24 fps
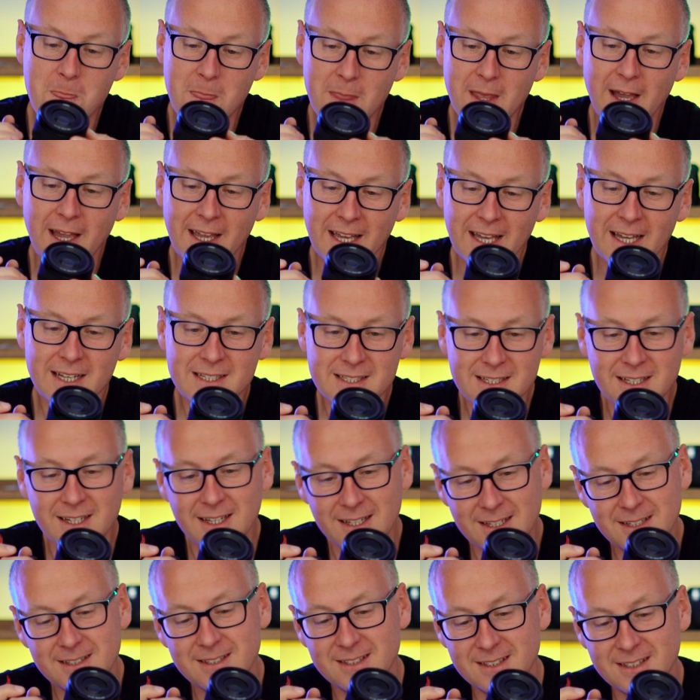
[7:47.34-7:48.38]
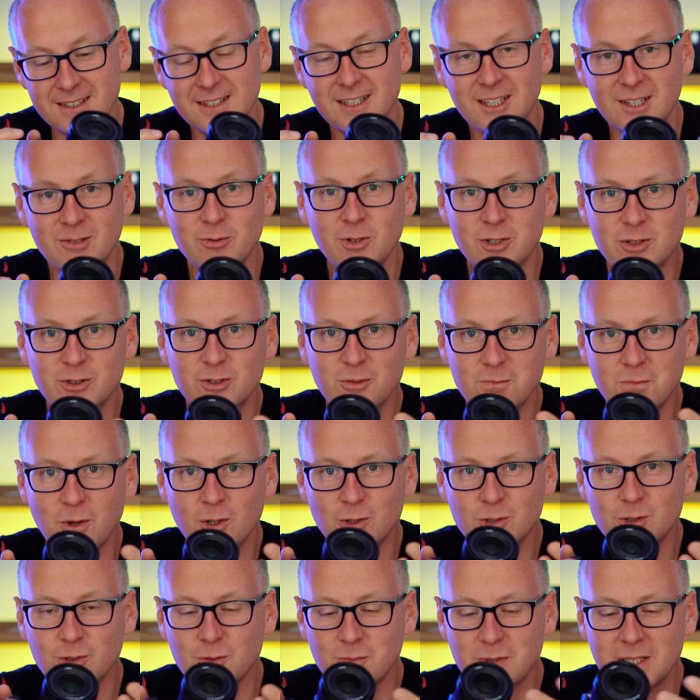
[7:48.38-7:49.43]
I guess like it was
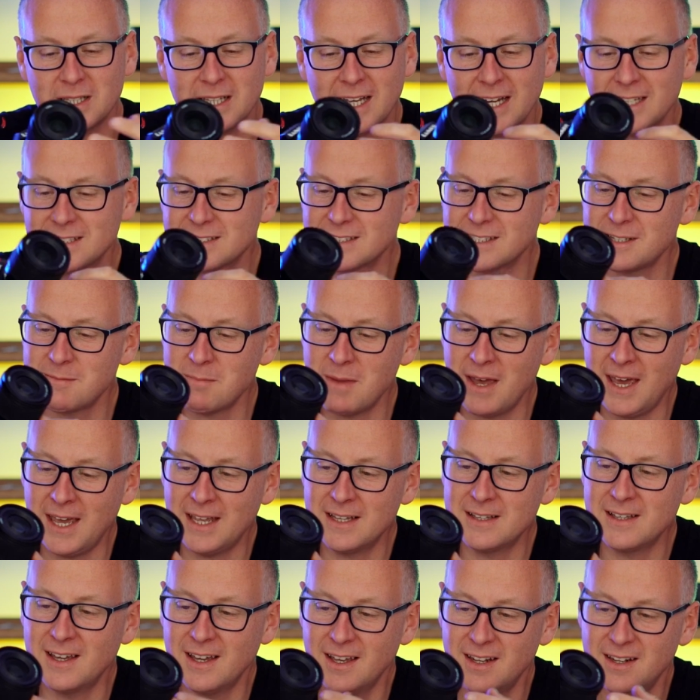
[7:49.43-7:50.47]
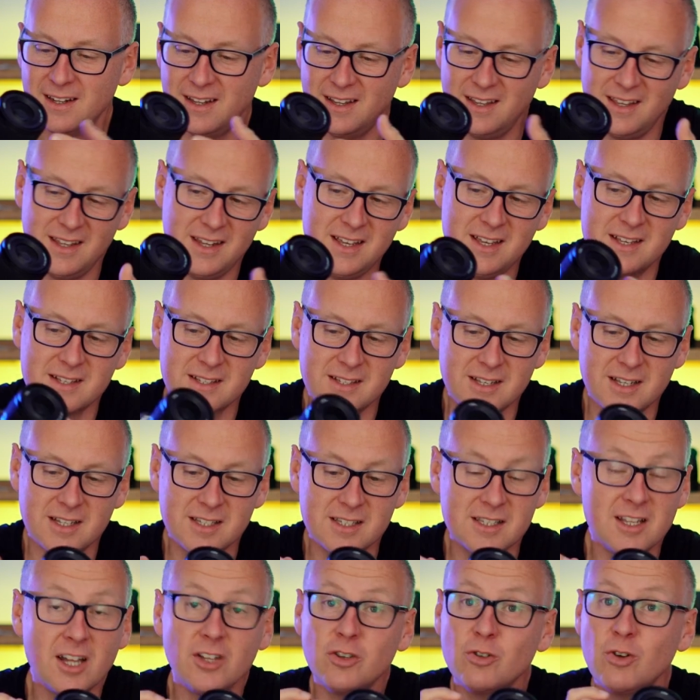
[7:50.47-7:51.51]
supposed to be nicely made, and it is.
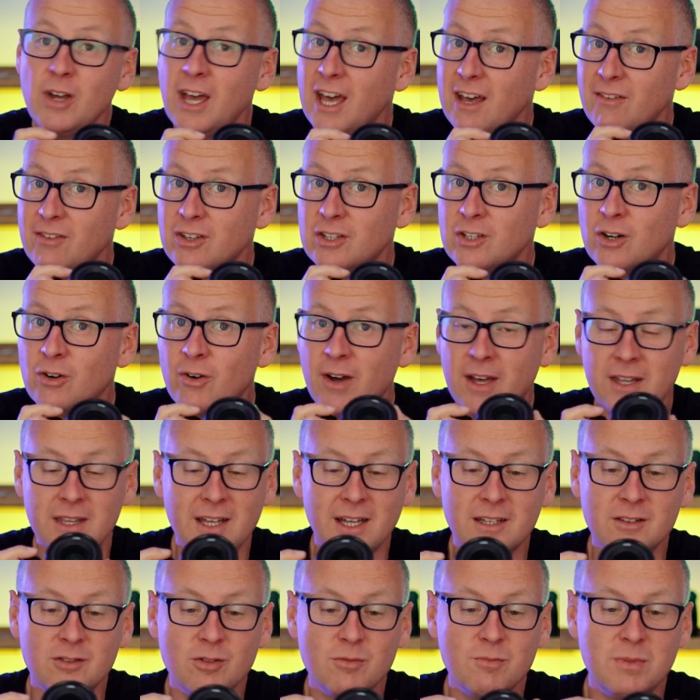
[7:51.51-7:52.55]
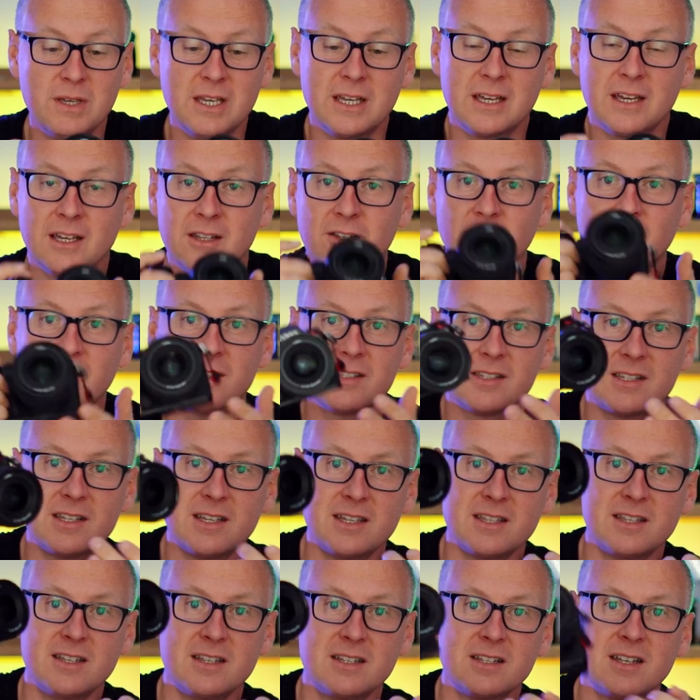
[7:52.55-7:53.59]
It's not too heavy though, and not too big, and you can see
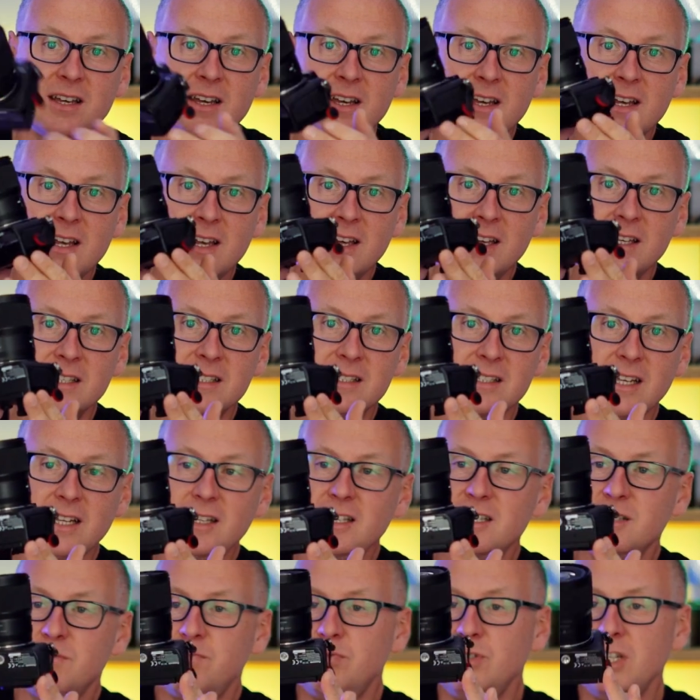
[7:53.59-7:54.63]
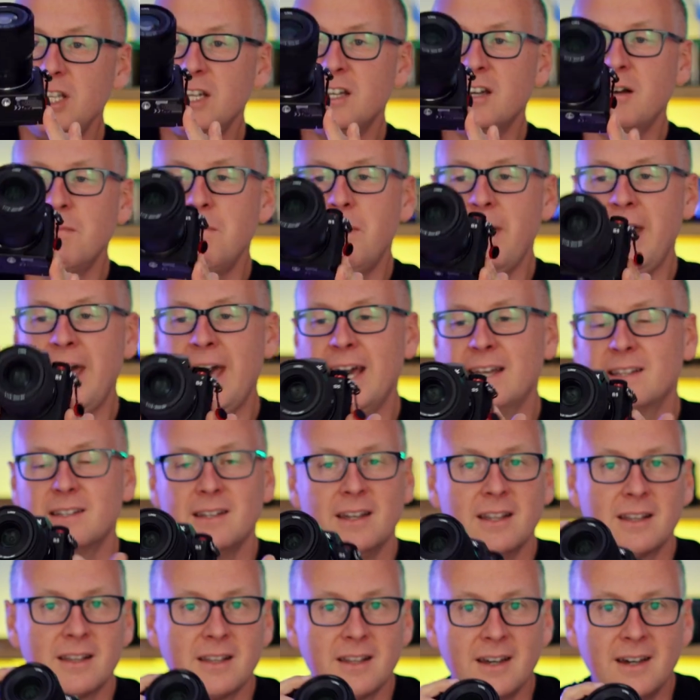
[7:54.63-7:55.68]
this set is pretty compact,
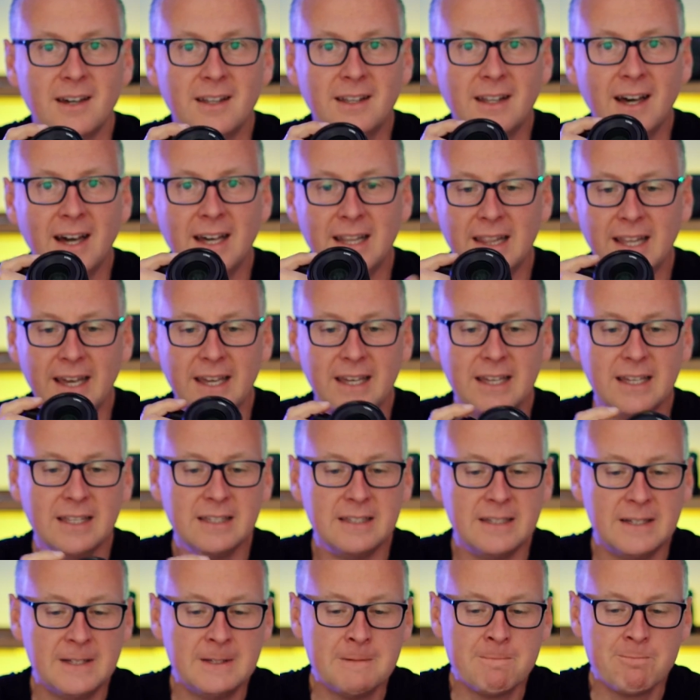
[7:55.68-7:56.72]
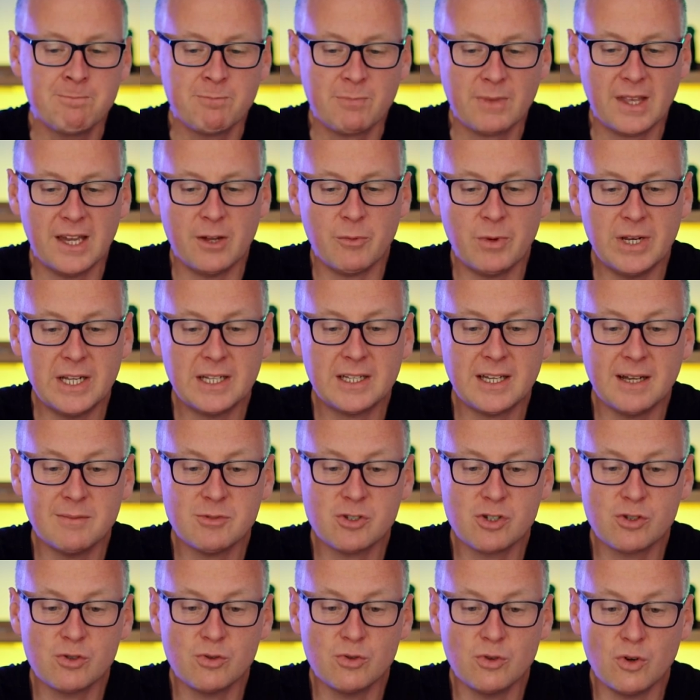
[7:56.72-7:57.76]
and I like it. And when it
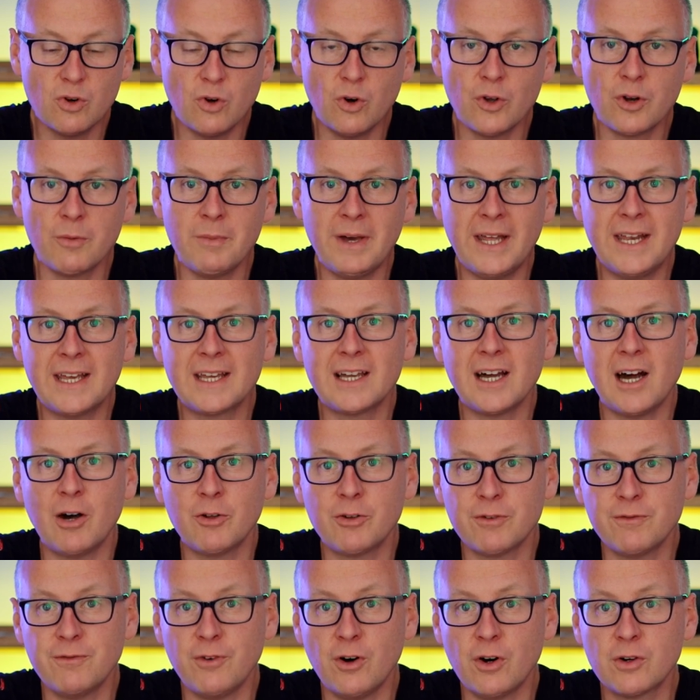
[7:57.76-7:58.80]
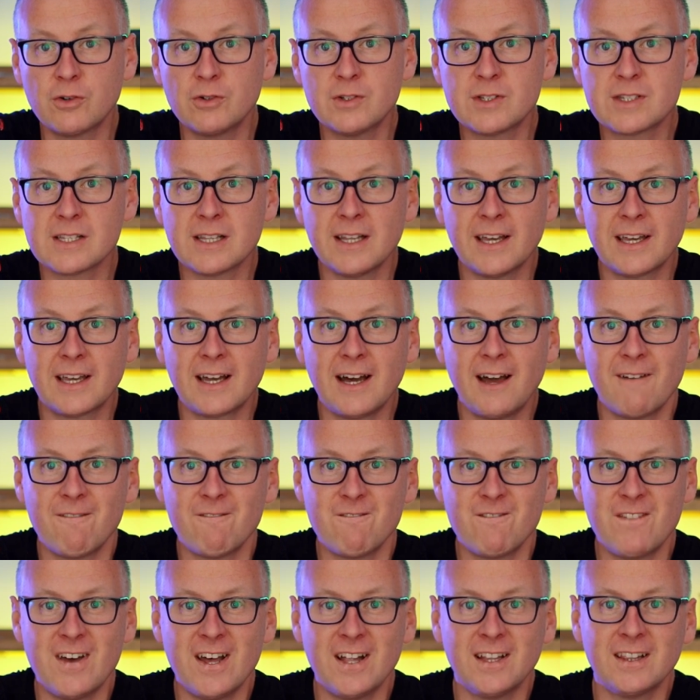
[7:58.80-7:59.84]
comes to automatic autofocus, like I
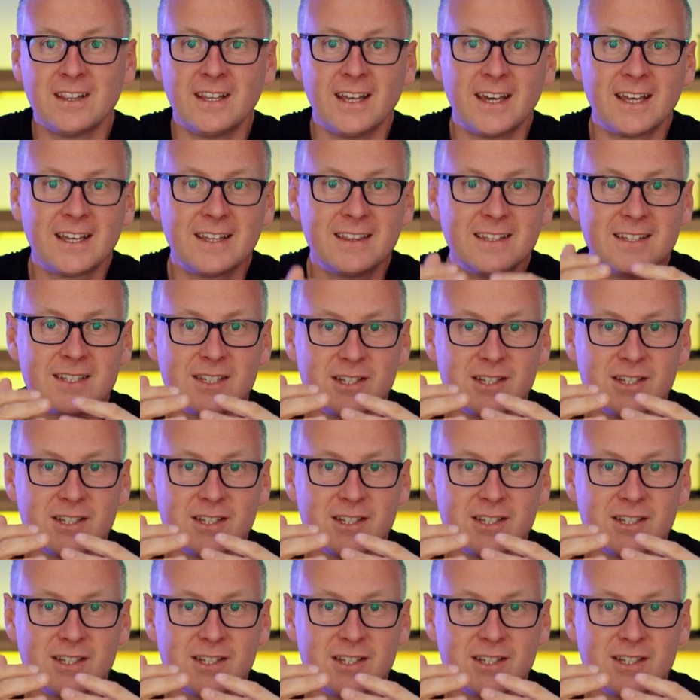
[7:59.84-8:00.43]
felt like this